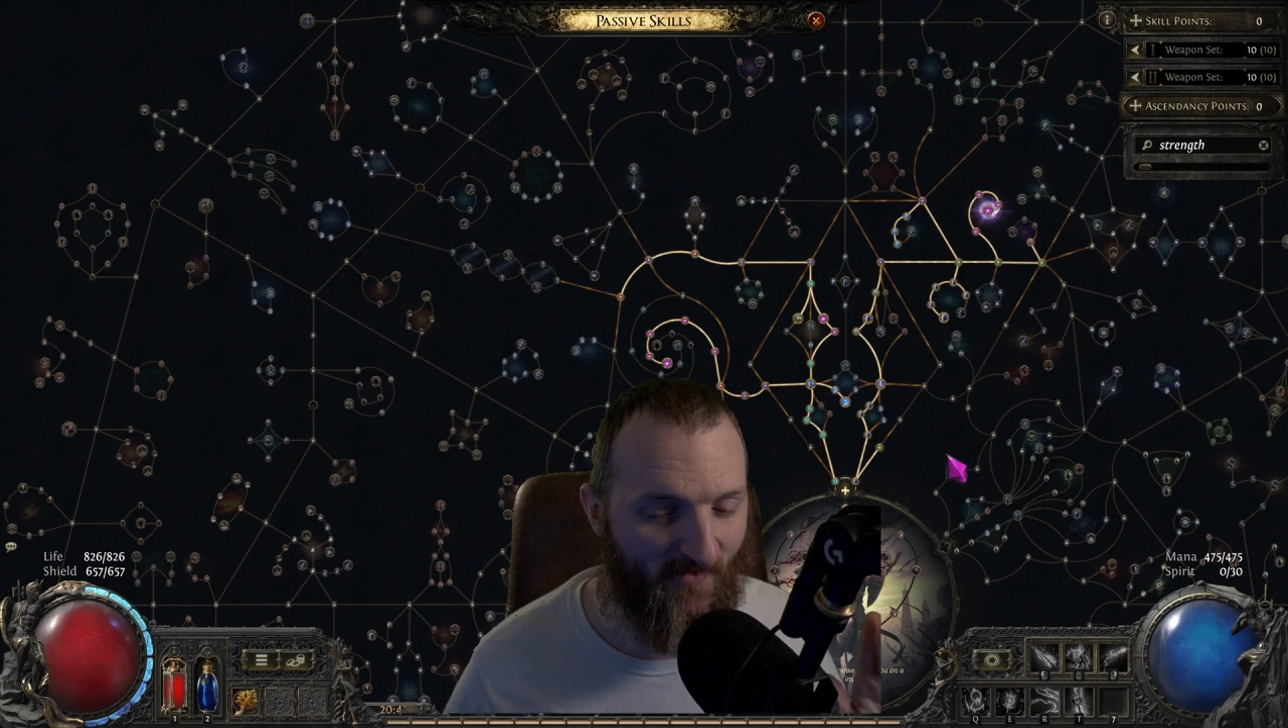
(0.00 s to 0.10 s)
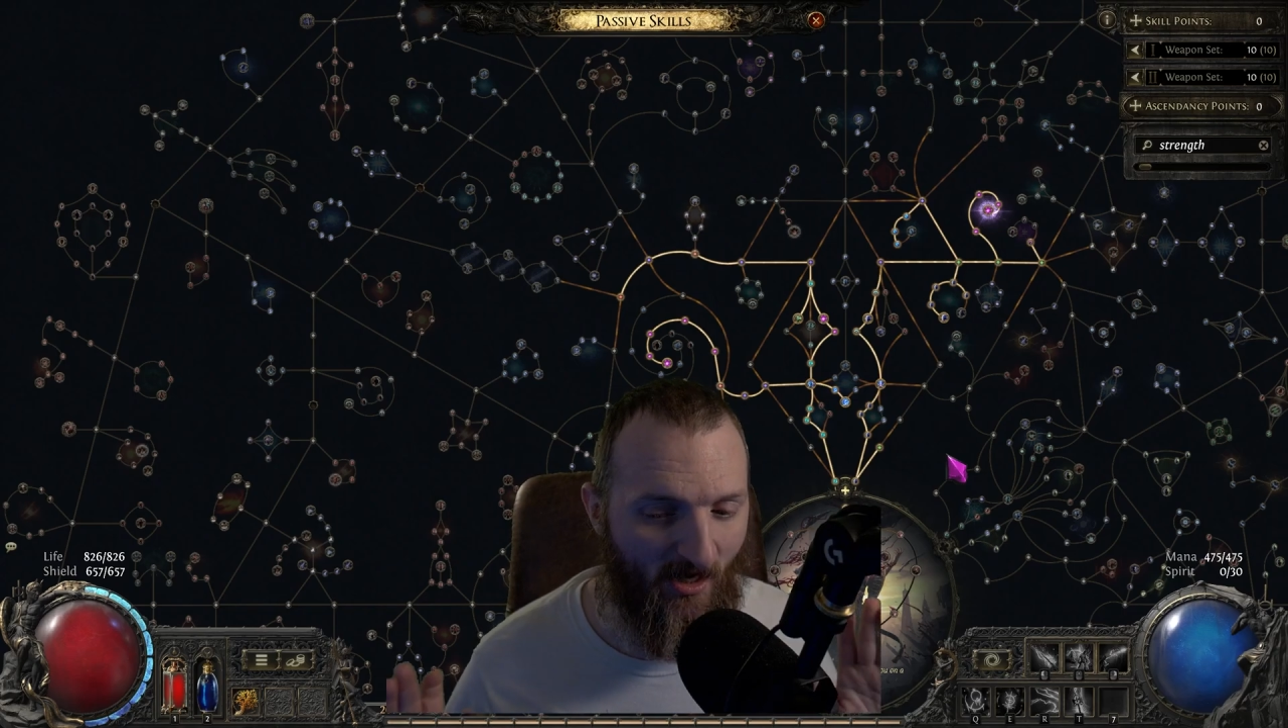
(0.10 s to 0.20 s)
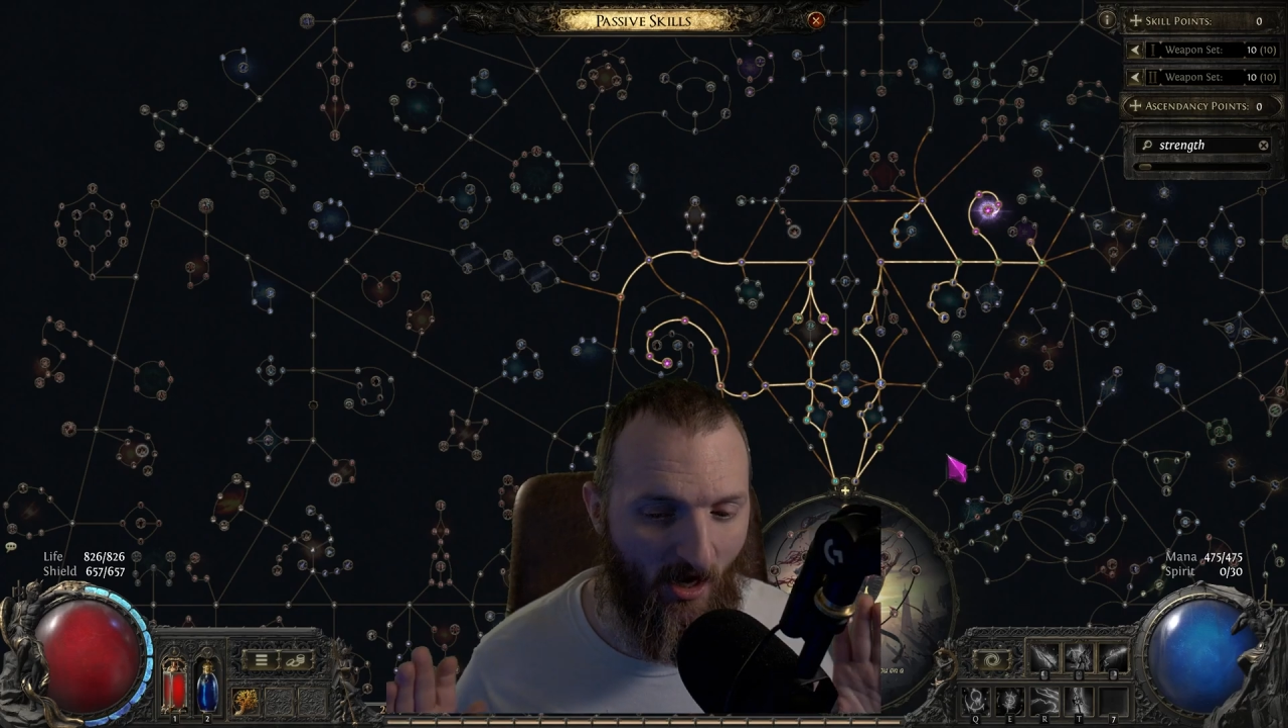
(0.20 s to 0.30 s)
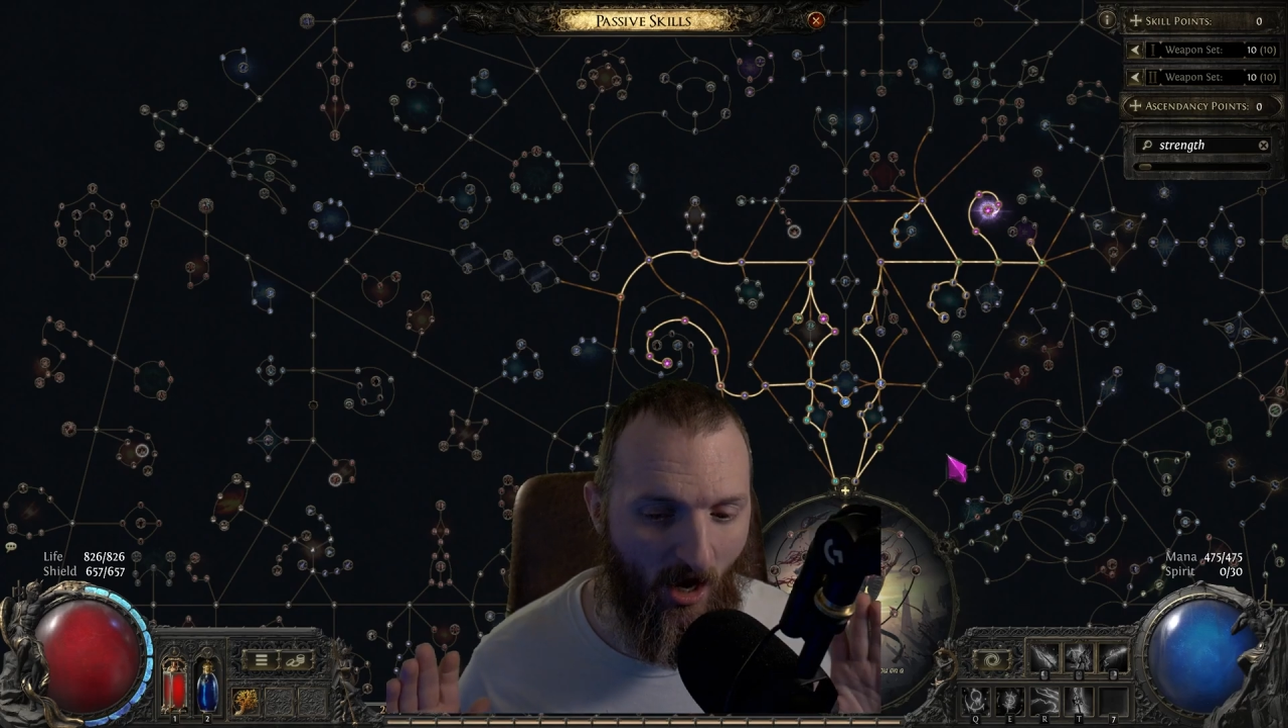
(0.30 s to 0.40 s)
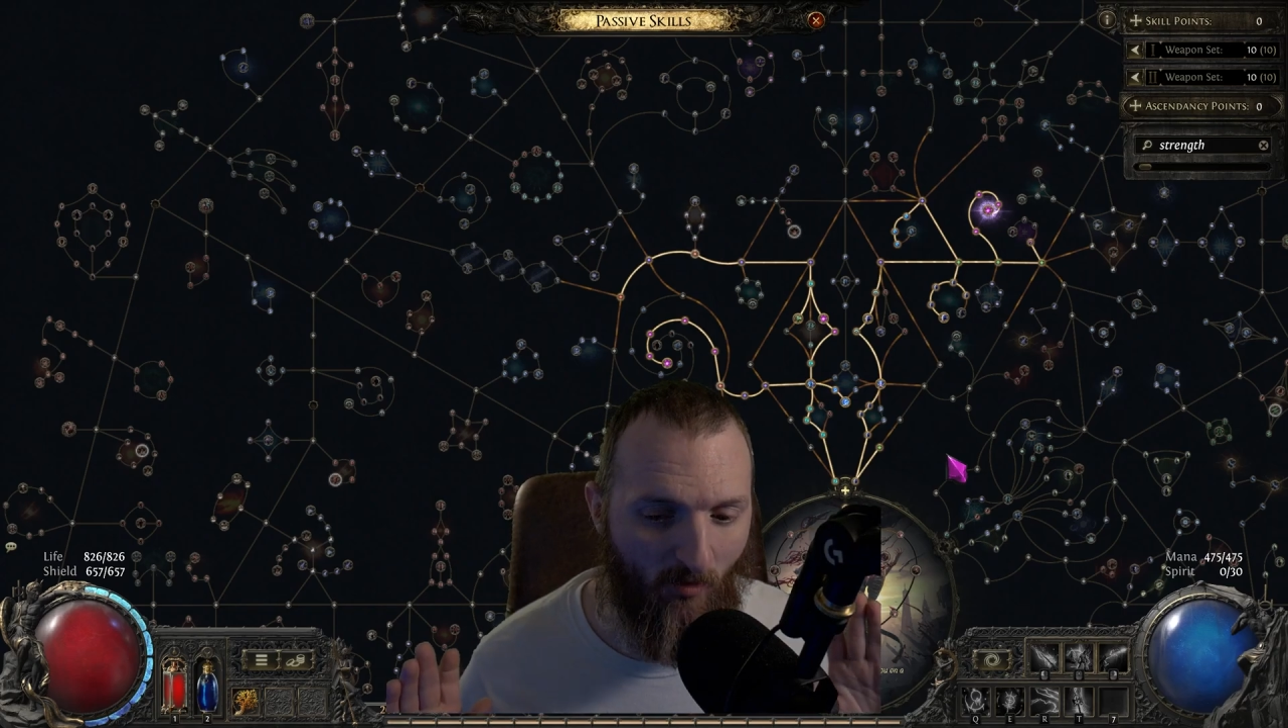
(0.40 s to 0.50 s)

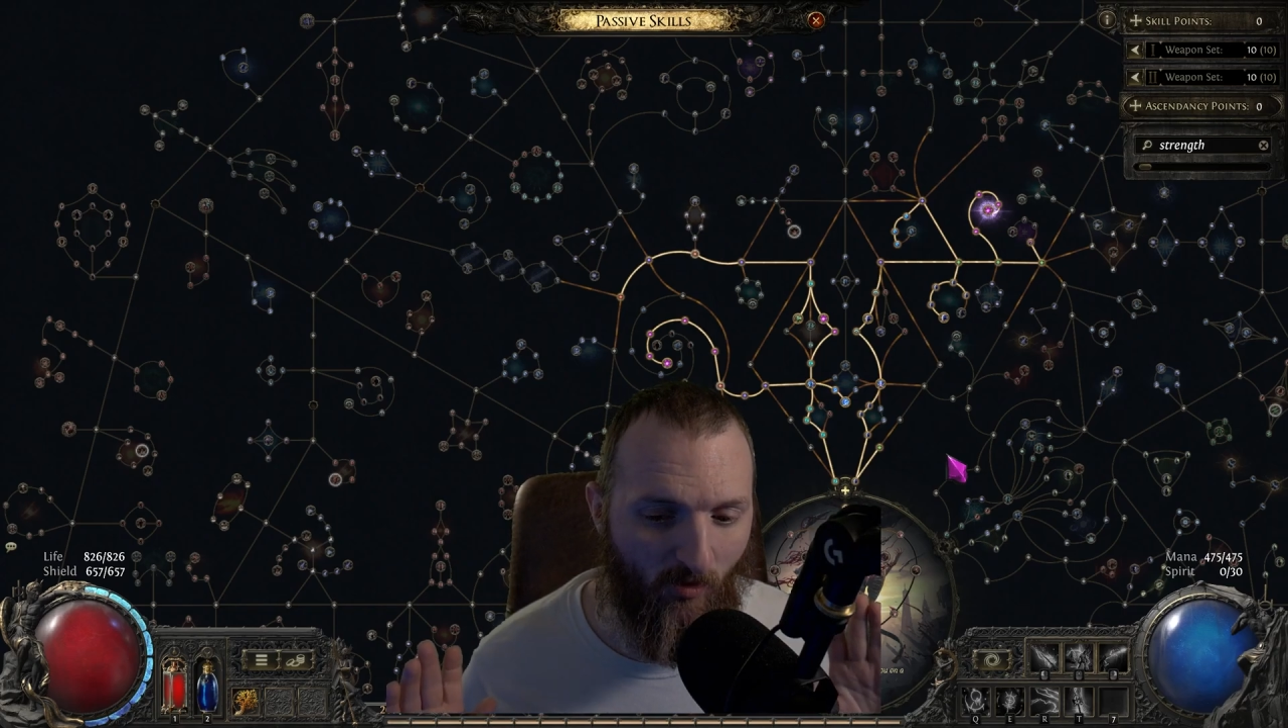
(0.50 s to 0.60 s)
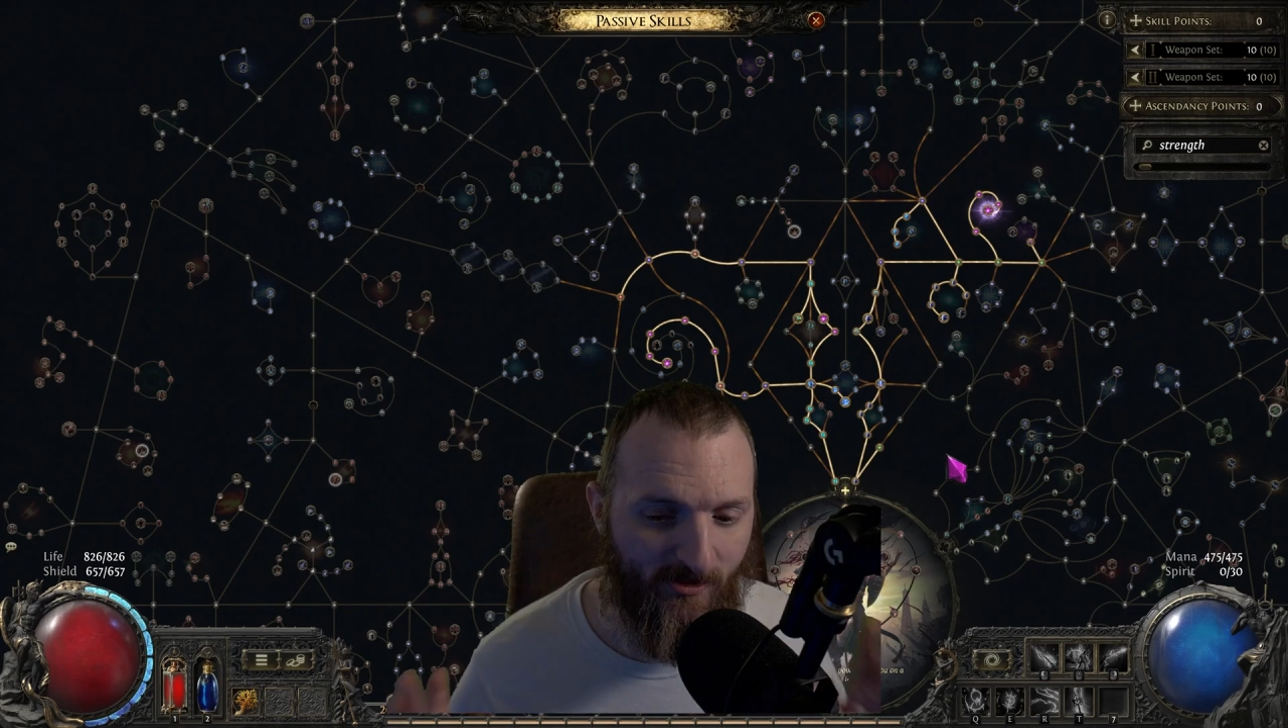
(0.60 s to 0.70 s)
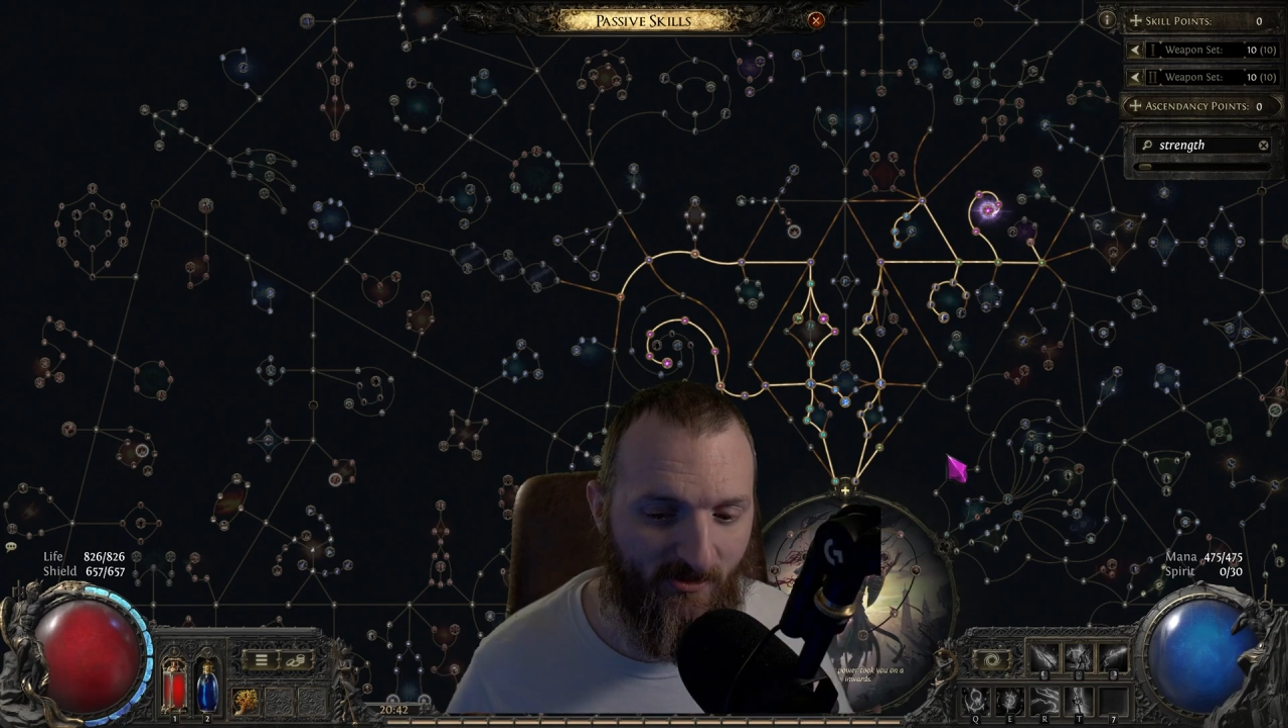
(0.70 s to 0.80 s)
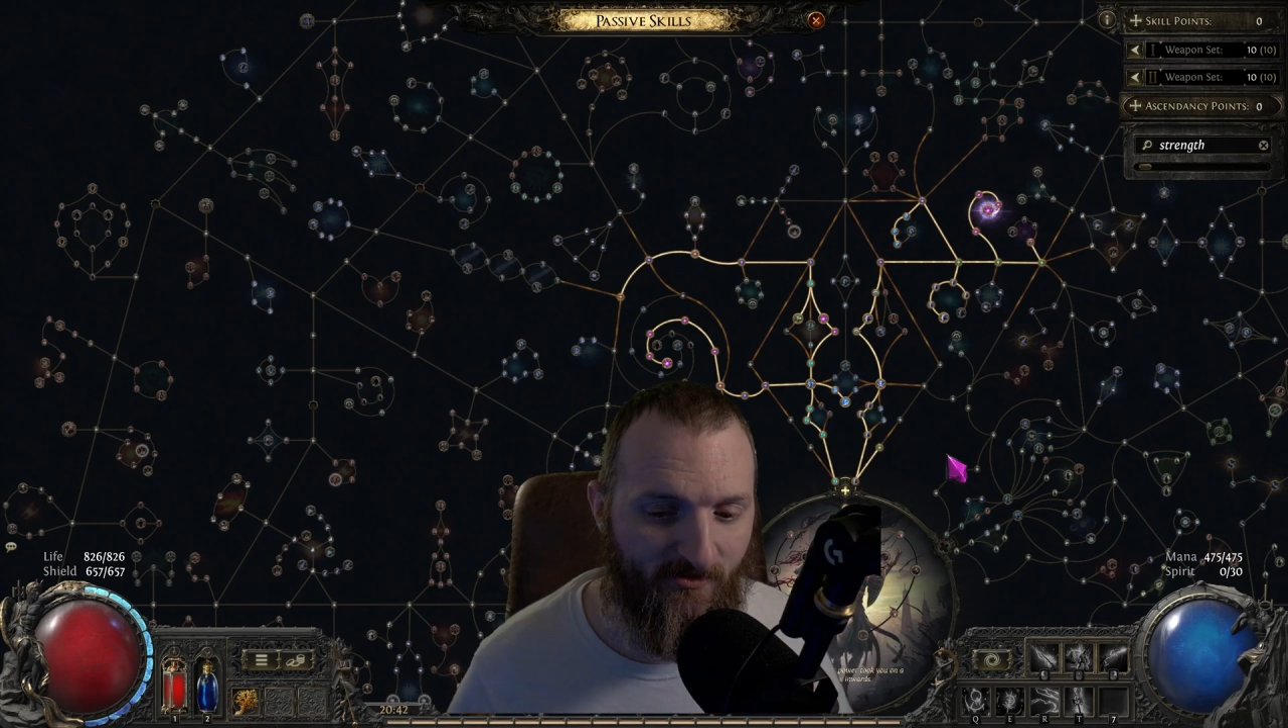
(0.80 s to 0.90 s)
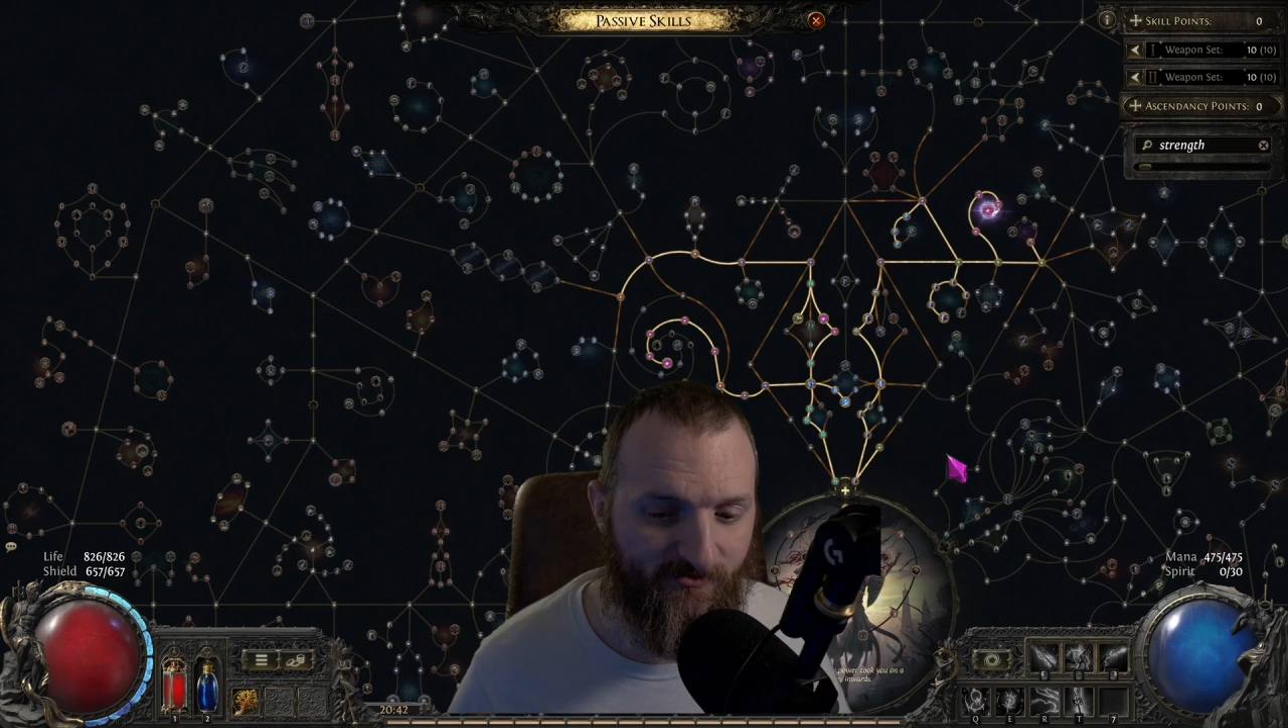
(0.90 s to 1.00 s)
I
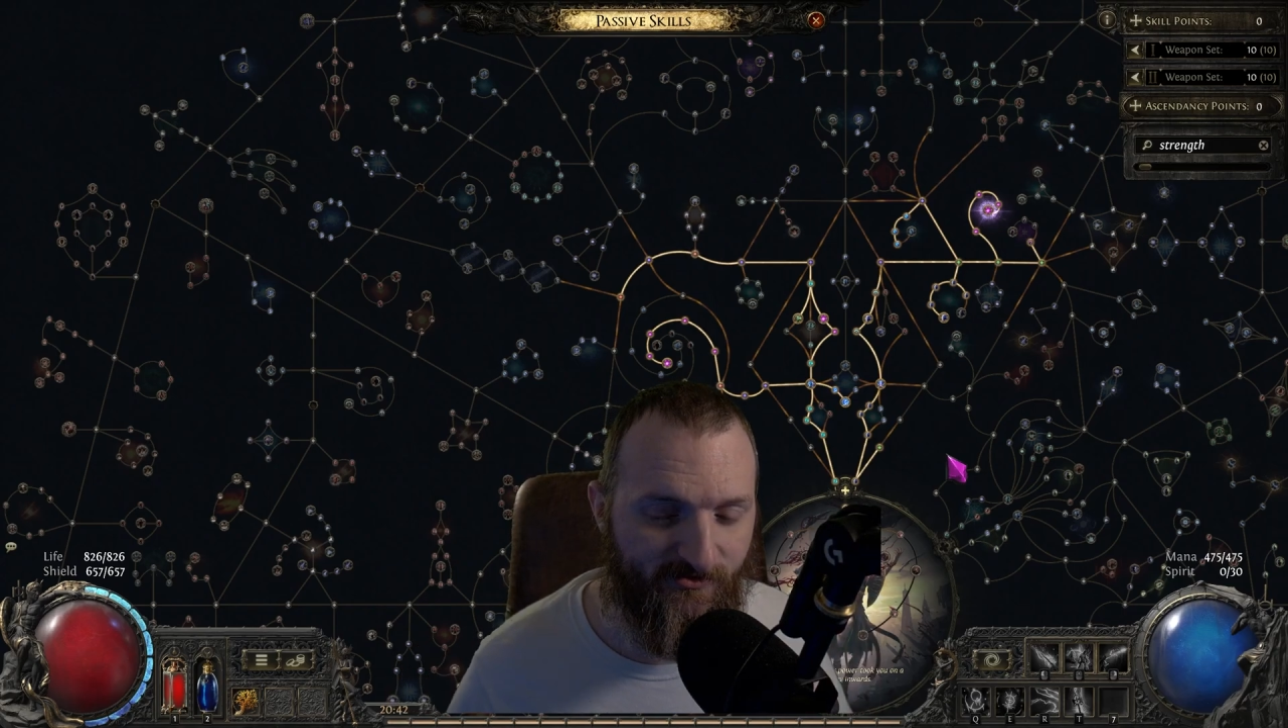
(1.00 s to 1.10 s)
wanted